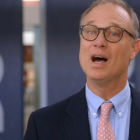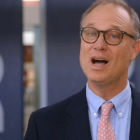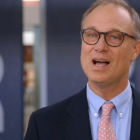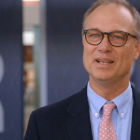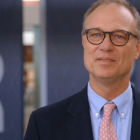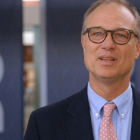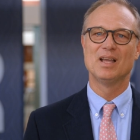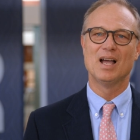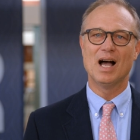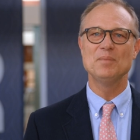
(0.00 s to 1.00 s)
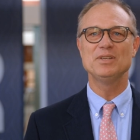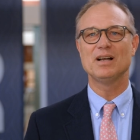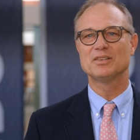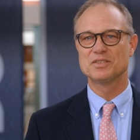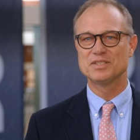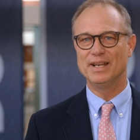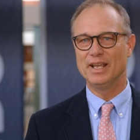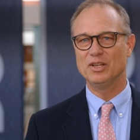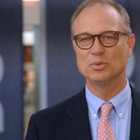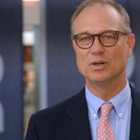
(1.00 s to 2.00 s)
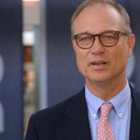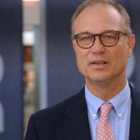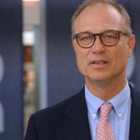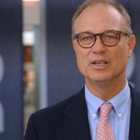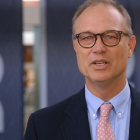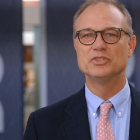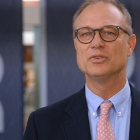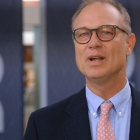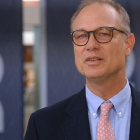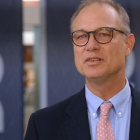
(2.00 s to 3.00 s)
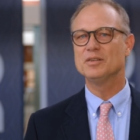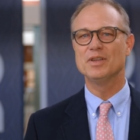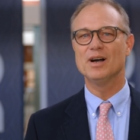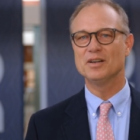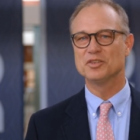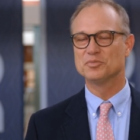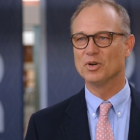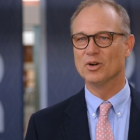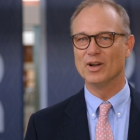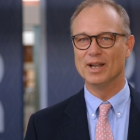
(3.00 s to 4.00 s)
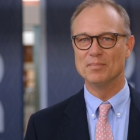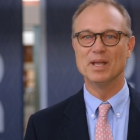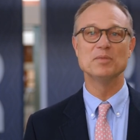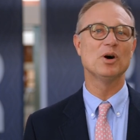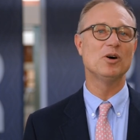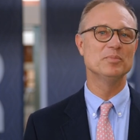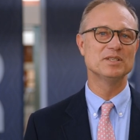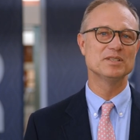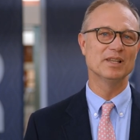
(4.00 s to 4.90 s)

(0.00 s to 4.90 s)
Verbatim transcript: Hi, I'm Dr. St. Antoine, Director of the Honors Program at Palm Beach